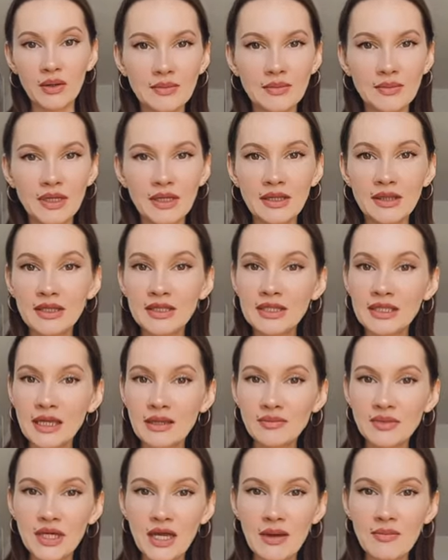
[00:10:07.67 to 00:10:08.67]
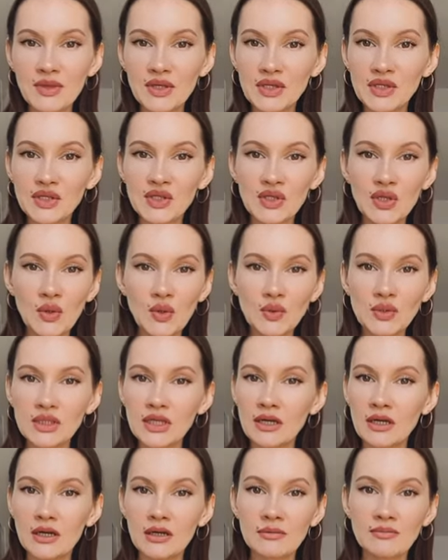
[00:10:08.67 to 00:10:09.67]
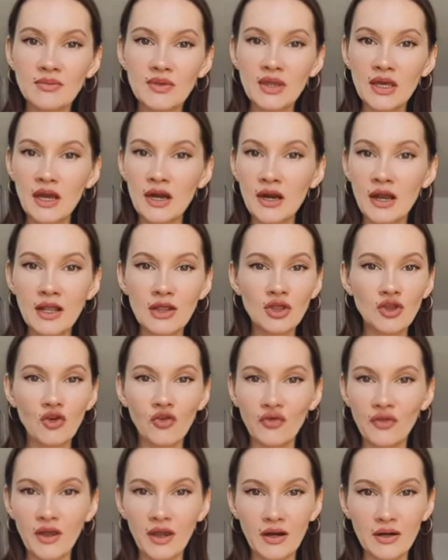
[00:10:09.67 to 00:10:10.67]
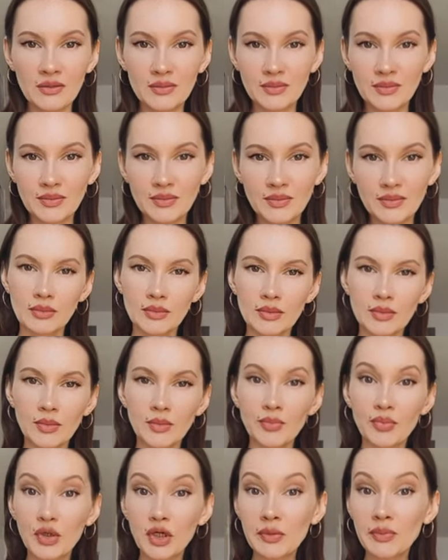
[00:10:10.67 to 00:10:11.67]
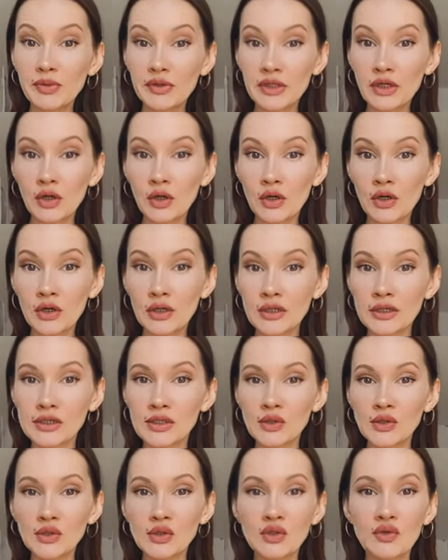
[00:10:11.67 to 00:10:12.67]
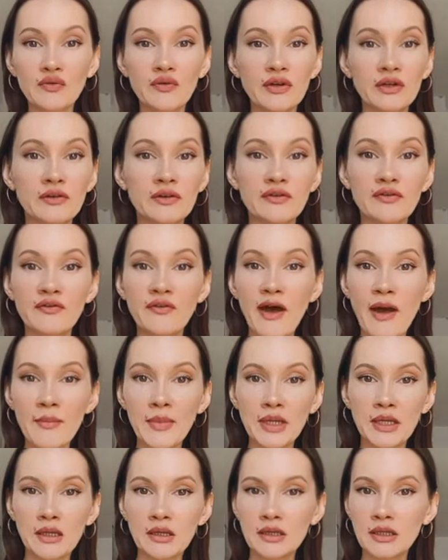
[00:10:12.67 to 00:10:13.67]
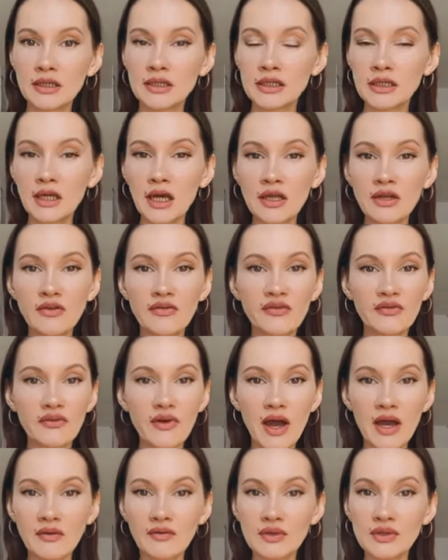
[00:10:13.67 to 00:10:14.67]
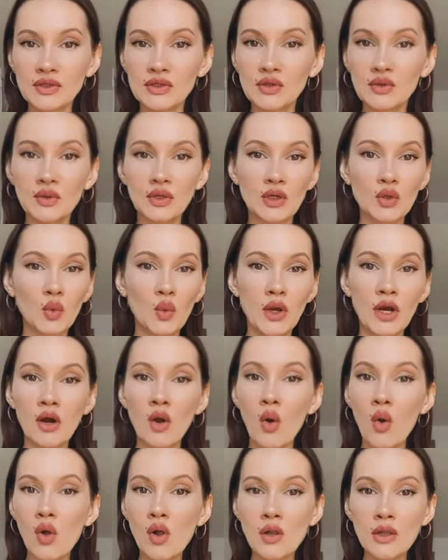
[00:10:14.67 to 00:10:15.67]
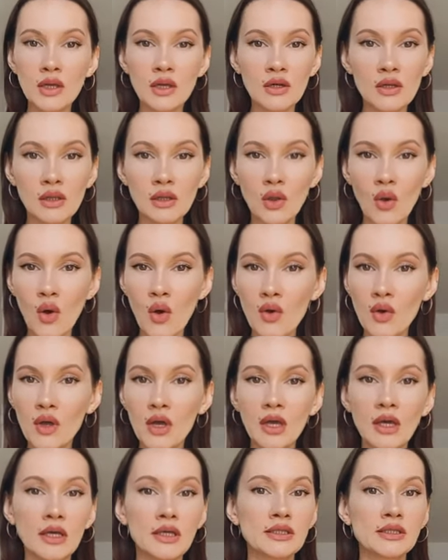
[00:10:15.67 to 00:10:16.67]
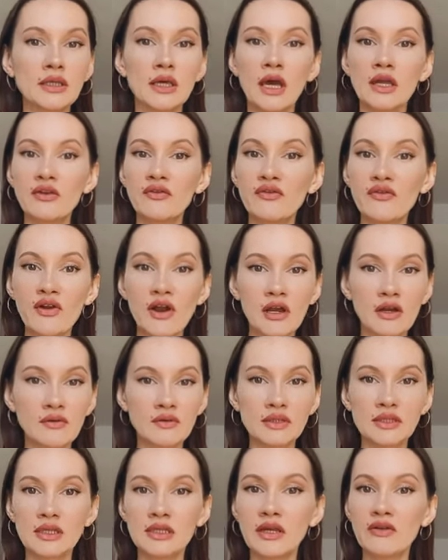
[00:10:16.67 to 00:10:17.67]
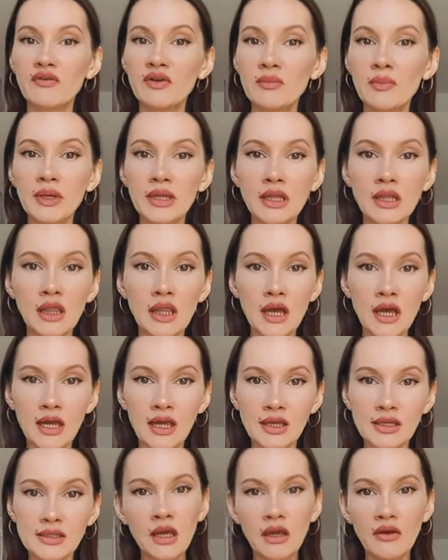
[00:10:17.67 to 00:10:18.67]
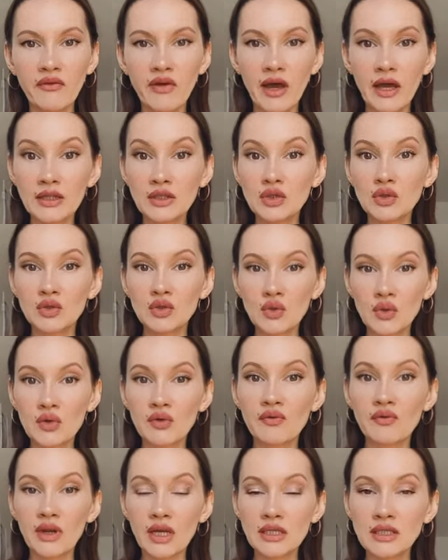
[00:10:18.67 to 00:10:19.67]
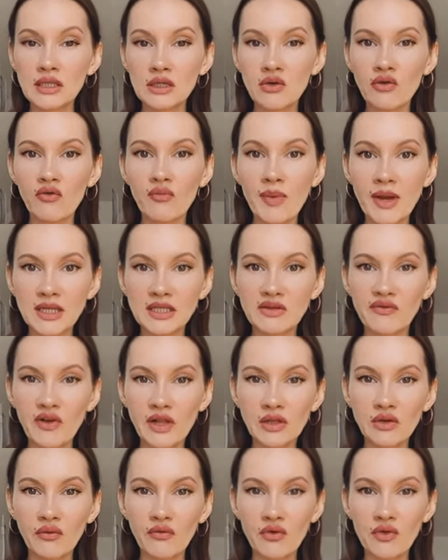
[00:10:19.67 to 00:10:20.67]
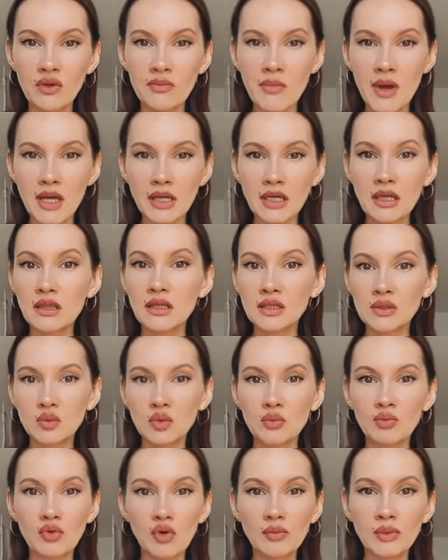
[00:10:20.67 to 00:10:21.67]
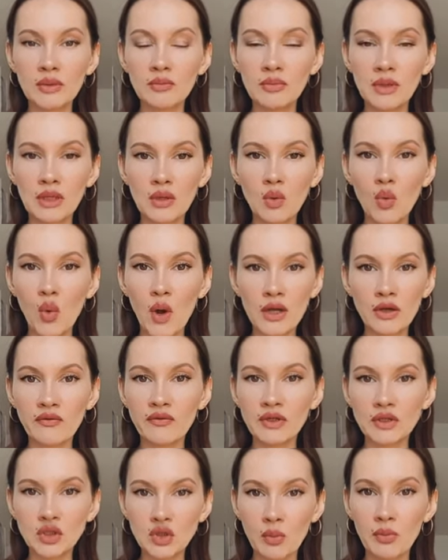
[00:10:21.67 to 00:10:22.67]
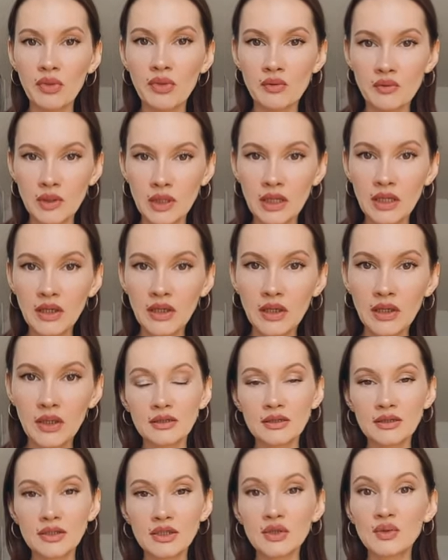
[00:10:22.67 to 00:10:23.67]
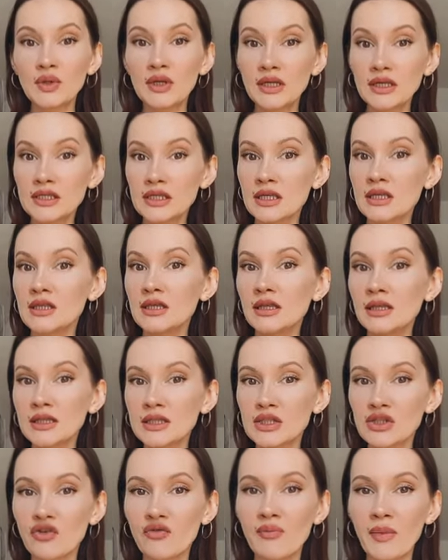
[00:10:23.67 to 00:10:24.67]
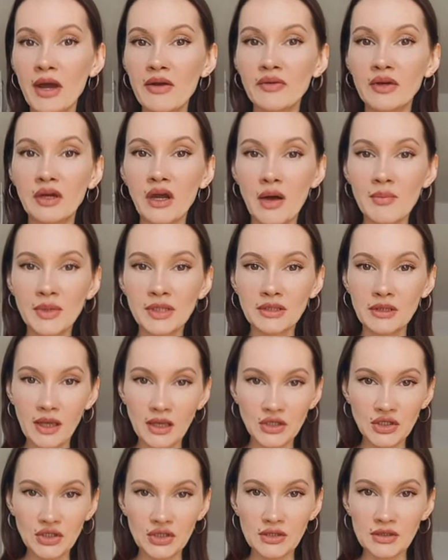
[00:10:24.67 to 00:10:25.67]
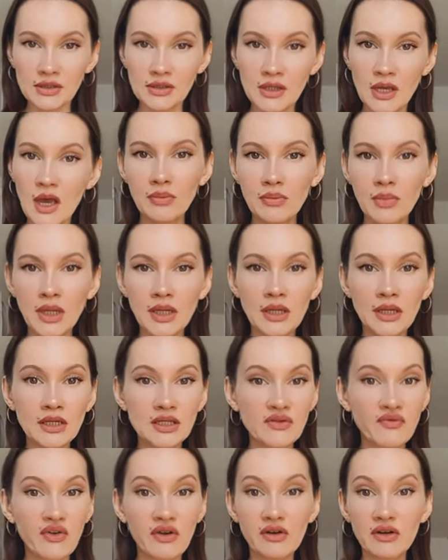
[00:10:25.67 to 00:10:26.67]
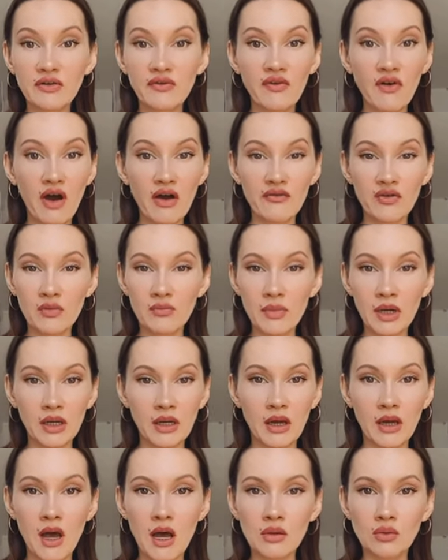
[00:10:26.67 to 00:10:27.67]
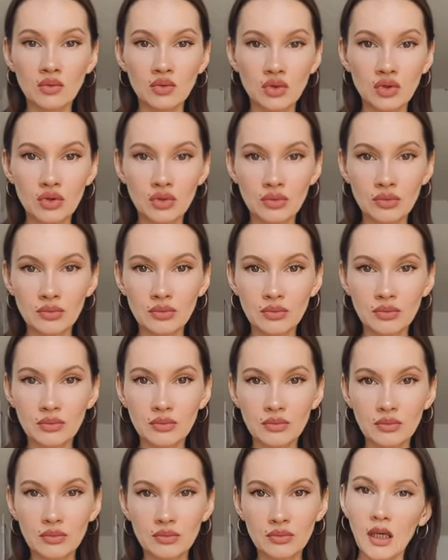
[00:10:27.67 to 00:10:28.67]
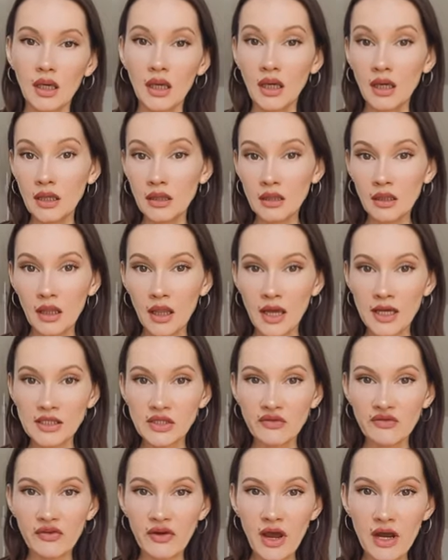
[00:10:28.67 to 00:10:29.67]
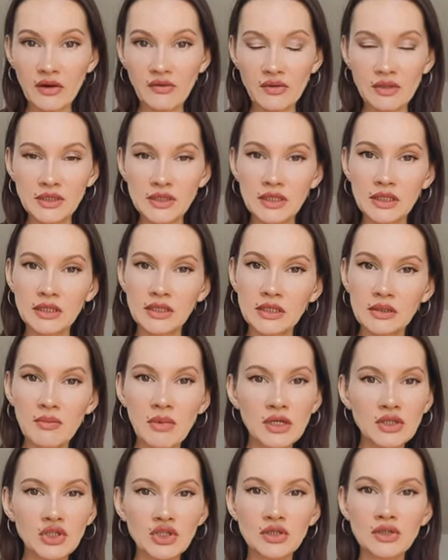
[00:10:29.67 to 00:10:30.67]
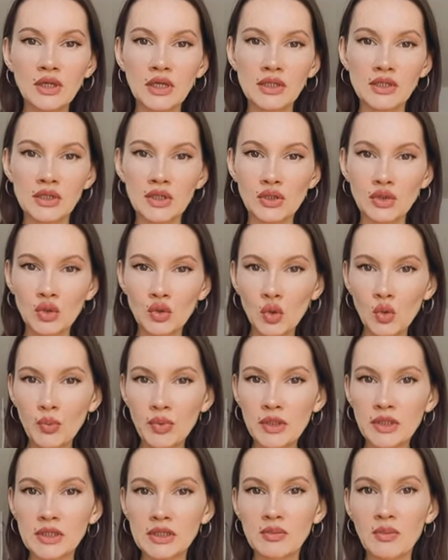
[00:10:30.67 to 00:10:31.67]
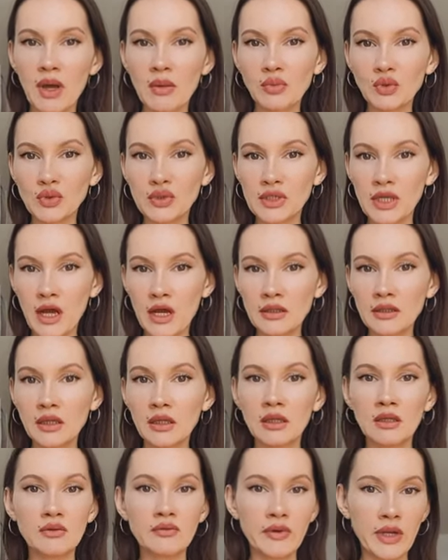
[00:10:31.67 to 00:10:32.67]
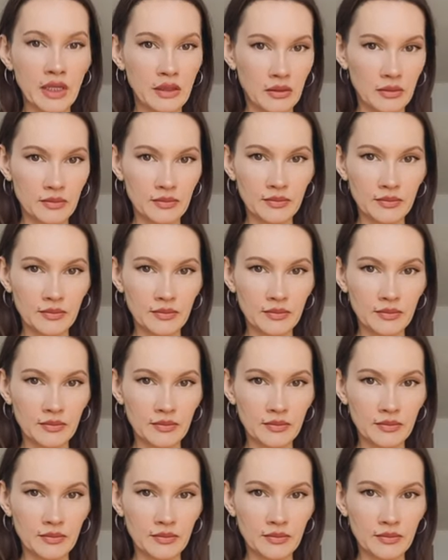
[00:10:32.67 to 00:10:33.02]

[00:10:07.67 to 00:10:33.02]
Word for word: But at the same time, these notes are there and not there. Burberry Her is also very feminine. It's a kind of fragrance you can wear all year long. It's a kind of fragrance that everybody likes. If I had to do the rating of best value for the money, this would probably be one of the top three. So it is in the list of my recommendations, but it is very far from Baccarat Rouge. And the last fragrance that is mentioned as a dupe is Mauboussin in red.